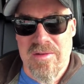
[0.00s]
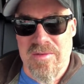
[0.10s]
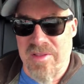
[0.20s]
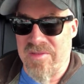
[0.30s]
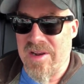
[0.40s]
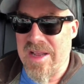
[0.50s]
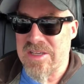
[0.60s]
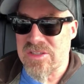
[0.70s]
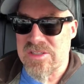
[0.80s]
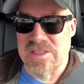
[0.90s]
for the
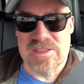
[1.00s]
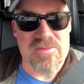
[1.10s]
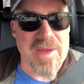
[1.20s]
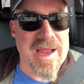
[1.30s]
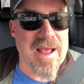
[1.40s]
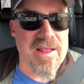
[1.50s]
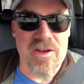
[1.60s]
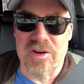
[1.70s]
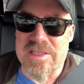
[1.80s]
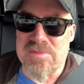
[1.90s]
financial system by
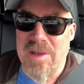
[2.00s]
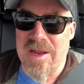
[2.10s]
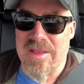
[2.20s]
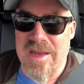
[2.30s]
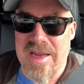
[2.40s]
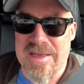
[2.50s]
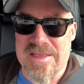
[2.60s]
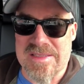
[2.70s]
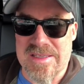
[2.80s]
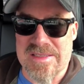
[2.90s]
Alan Greenspan in the
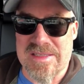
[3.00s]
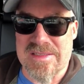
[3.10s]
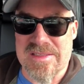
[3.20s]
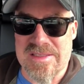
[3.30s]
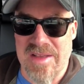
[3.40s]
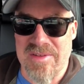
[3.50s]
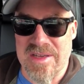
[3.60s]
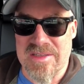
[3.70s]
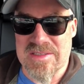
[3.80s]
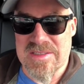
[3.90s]
1960s and
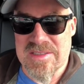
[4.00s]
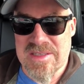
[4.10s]
70s.